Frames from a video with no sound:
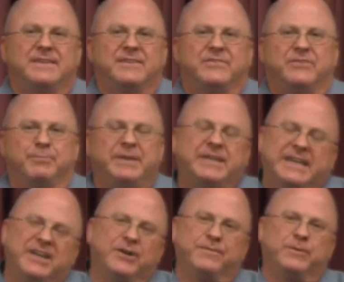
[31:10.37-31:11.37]
So be
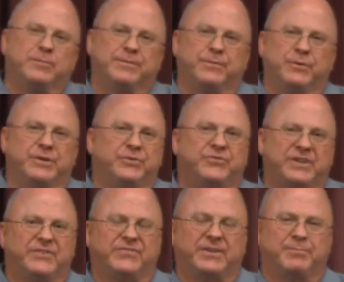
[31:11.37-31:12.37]
careful before you
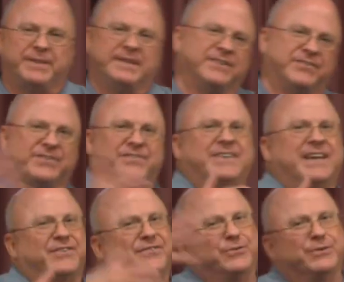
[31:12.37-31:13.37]
judge something a
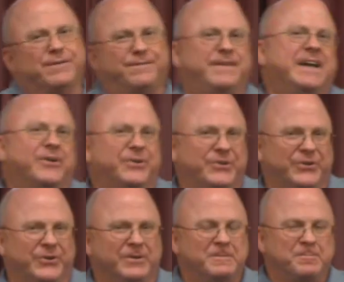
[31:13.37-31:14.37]
success or a
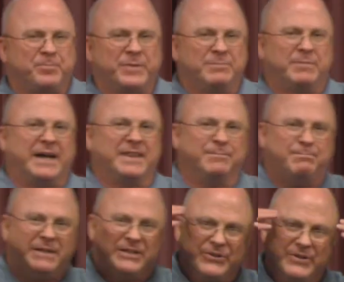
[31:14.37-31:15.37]
failure by the
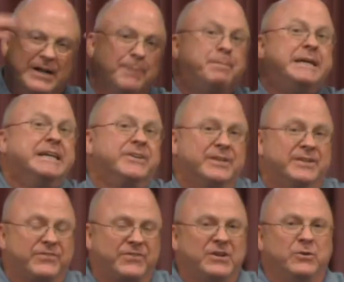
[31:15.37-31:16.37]
mere
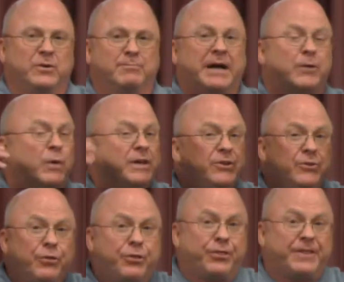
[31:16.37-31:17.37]
appearance or by what you
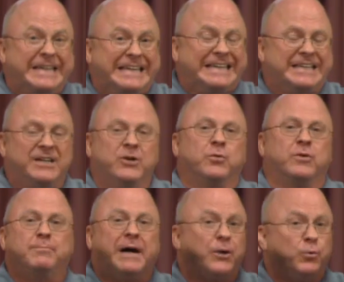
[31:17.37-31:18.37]
think or
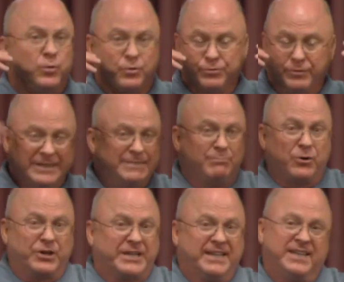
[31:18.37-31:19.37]
by worldly
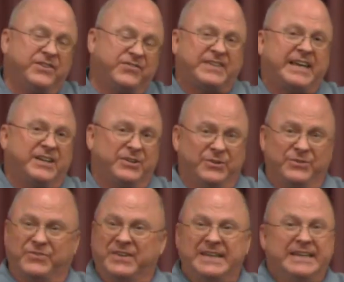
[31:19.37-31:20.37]
marketing
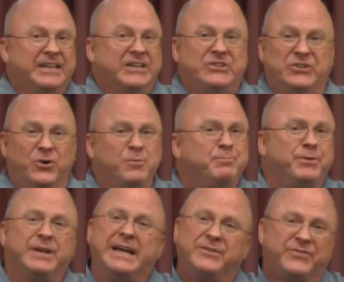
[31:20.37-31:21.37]
standards. Don't
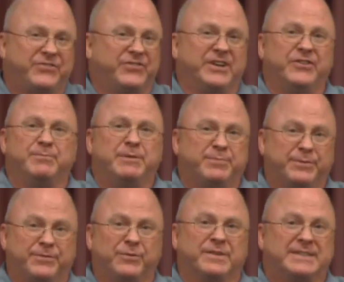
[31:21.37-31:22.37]
pronounce judgment
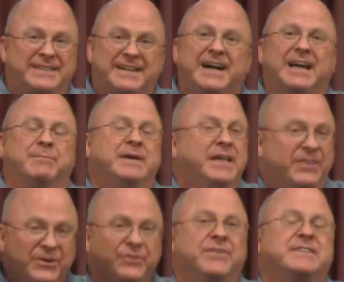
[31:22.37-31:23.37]
before the time.
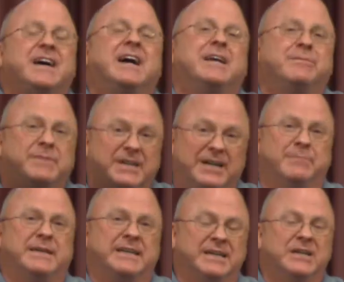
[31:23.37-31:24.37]
There is a time
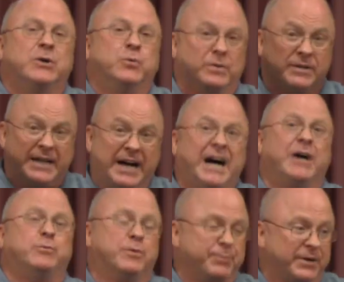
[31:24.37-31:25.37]
coming where God
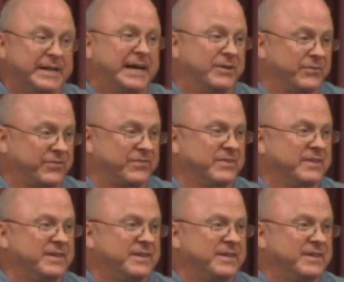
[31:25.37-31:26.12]
will pronounce